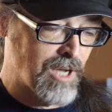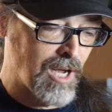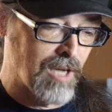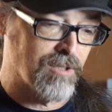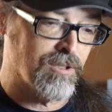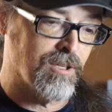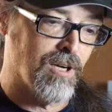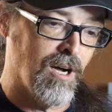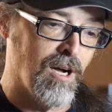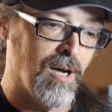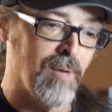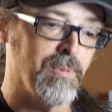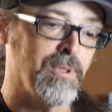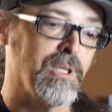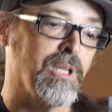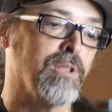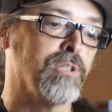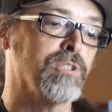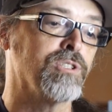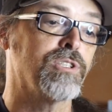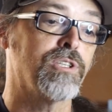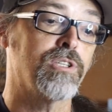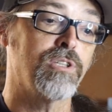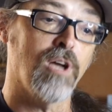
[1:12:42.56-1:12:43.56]
.com and then
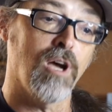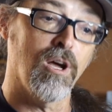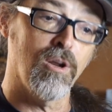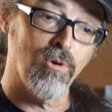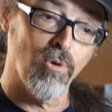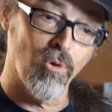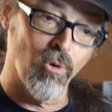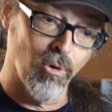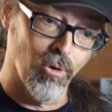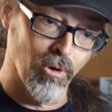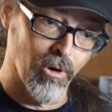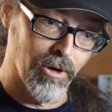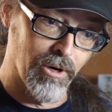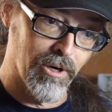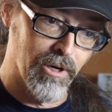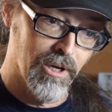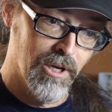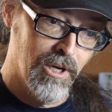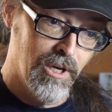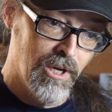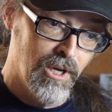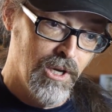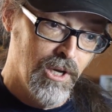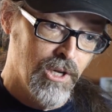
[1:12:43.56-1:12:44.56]
there's the .org.
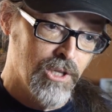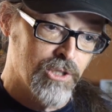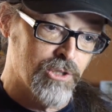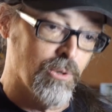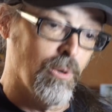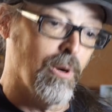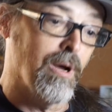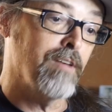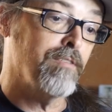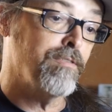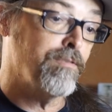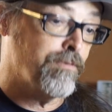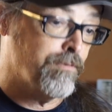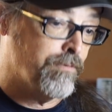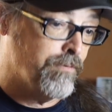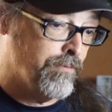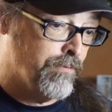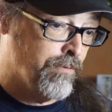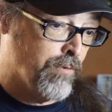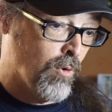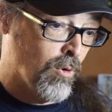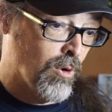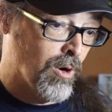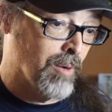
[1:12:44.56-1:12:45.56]
So I
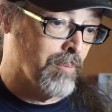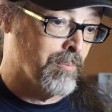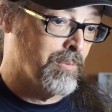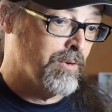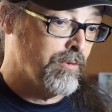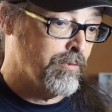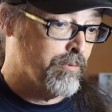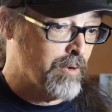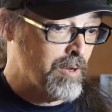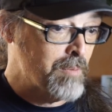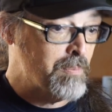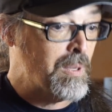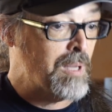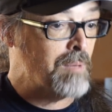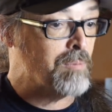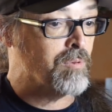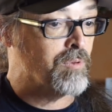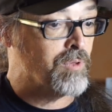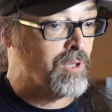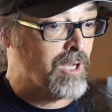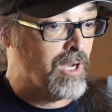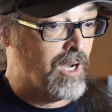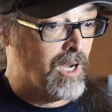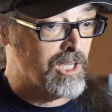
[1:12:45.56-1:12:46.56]
formed
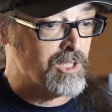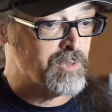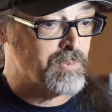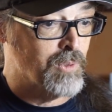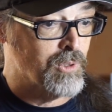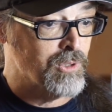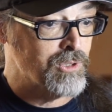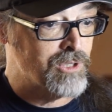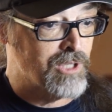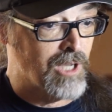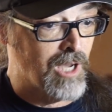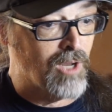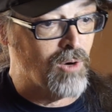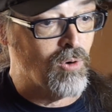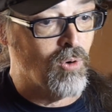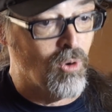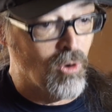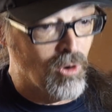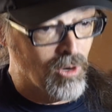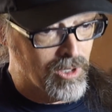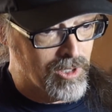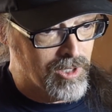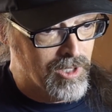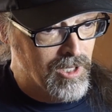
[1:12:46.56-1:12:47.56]

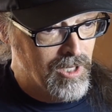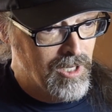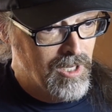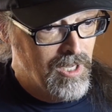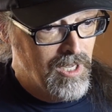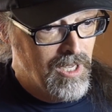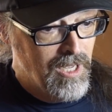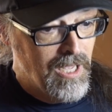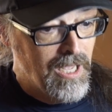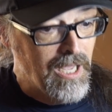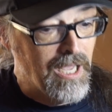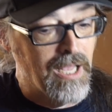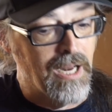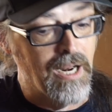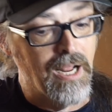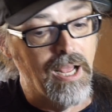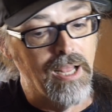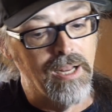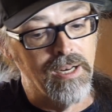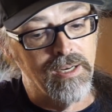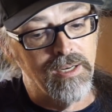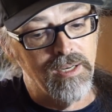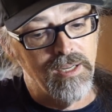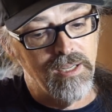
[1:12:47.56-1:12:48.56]
freepeopleofthecosmos.org.
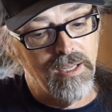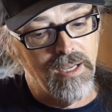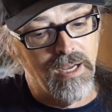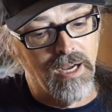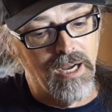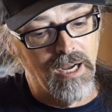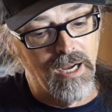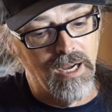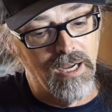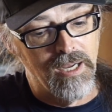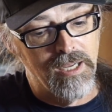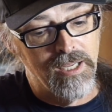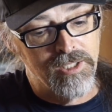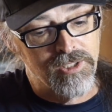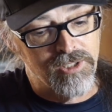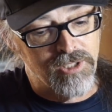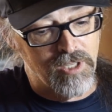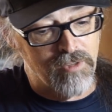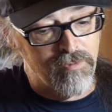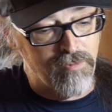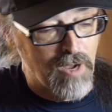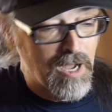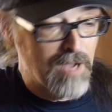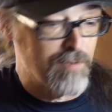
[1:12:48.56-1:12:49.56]
And it's
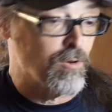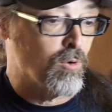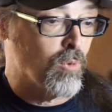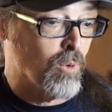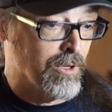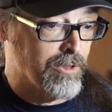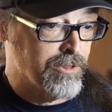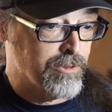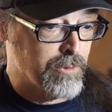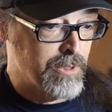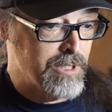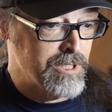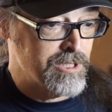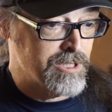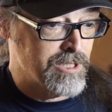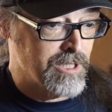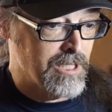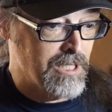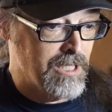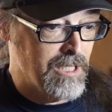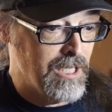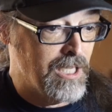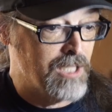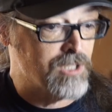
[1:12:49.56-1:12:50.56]
a
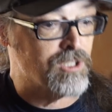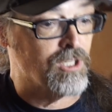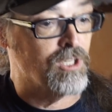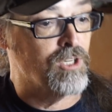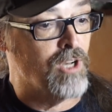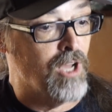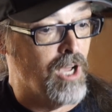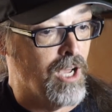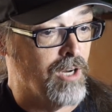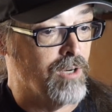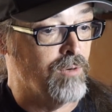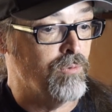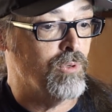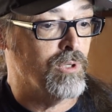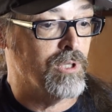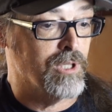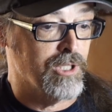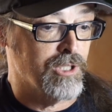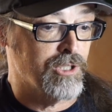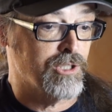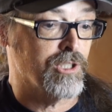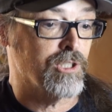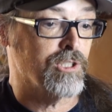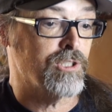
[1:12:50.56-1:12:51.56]
501(c)(3). It's a
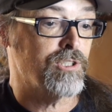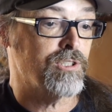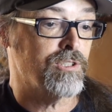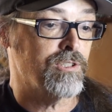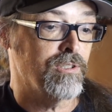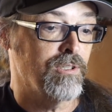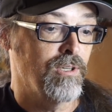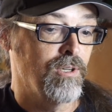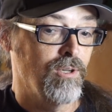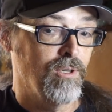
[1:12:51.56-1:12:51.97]
non-religious